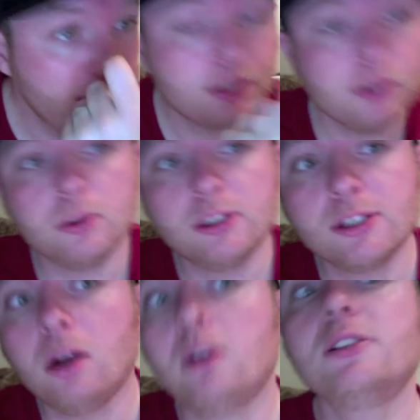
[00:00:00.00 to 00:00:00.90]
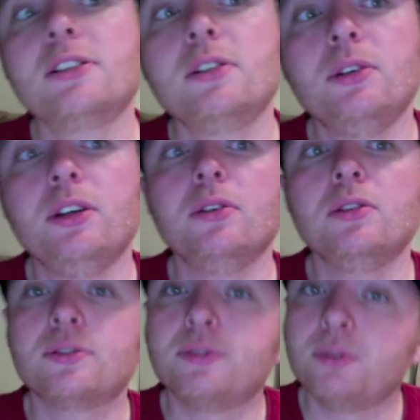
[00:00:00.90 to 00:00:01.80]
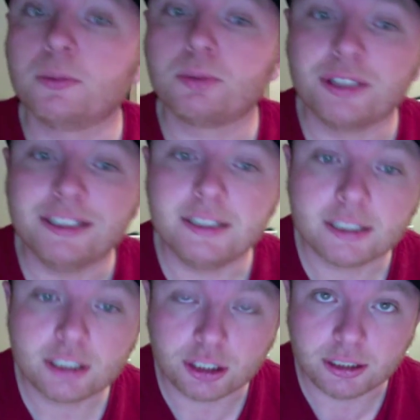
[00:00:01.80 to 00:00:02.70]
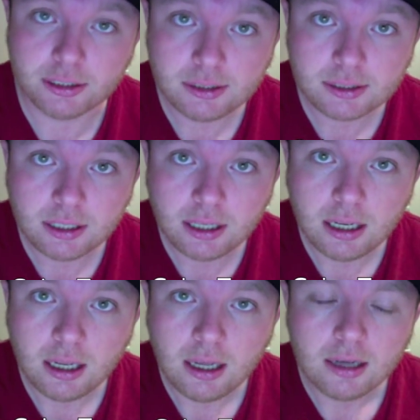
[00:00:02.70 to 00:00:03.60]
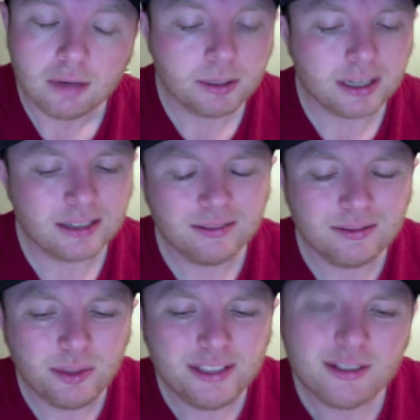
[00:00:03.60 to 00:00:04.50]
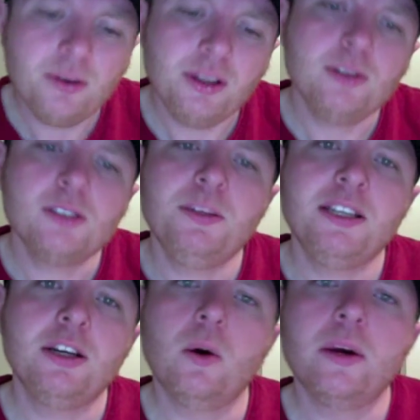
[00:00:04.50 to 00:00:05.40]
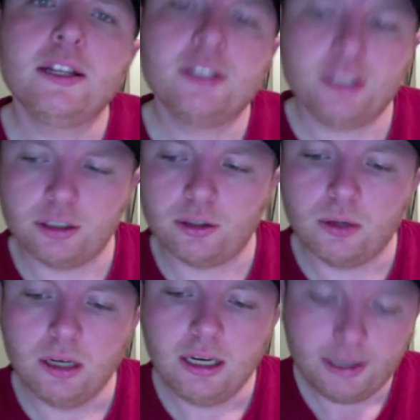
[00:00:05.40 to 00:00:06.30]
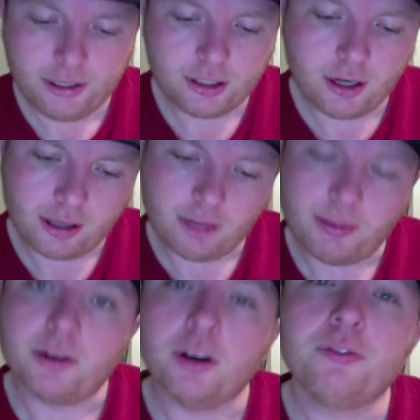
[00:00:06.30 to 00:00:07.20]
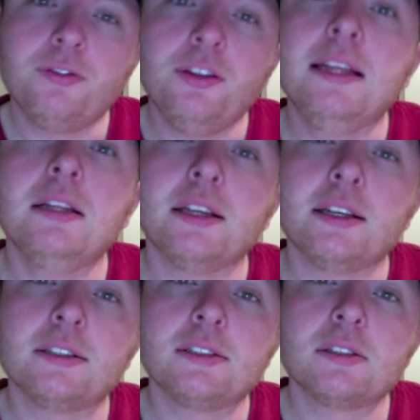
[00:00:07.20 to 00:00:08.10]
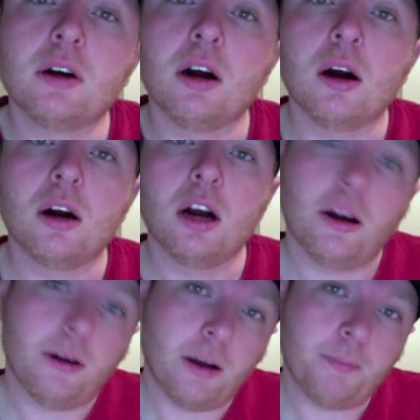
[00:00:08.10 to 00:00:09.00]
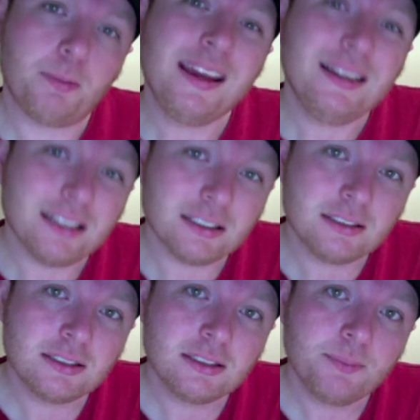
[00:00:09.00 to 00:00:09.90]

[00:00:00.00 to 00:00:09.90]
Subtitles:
to is also used for predictions, but we don't use be going to talk about our feelings, our opinions.